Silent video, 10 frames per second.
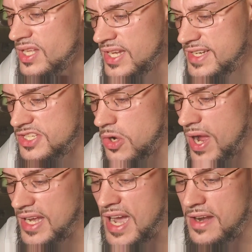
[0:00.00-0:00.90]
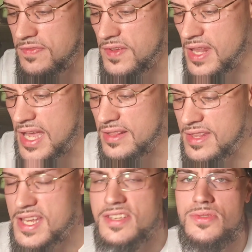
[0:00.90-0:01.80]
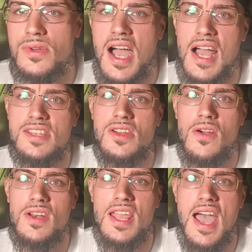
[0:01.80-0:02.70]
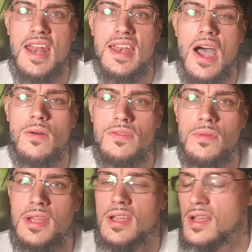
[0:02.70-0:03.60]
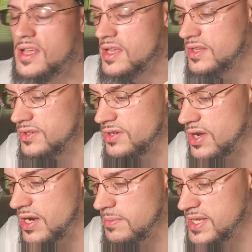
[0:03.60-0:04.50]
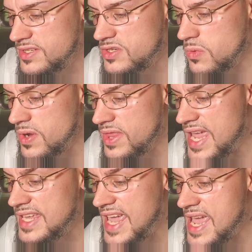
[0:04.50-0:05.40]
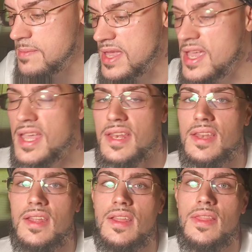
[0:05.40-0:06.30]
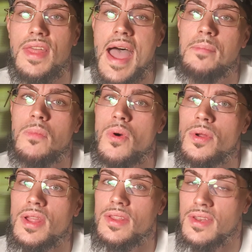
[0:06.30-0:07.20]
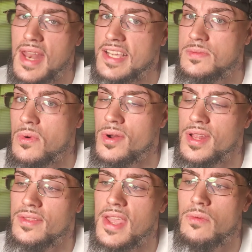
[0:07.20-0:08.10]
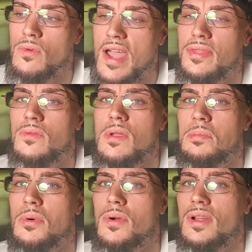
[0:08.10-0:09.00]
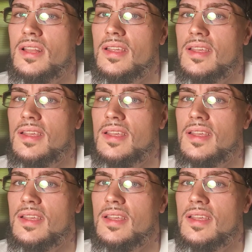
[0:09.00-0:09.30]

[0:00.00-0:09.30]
And so I kind of feel like these two guys already had it out for me, you know what I mean? So when they came in that morning, the next morning, they read the report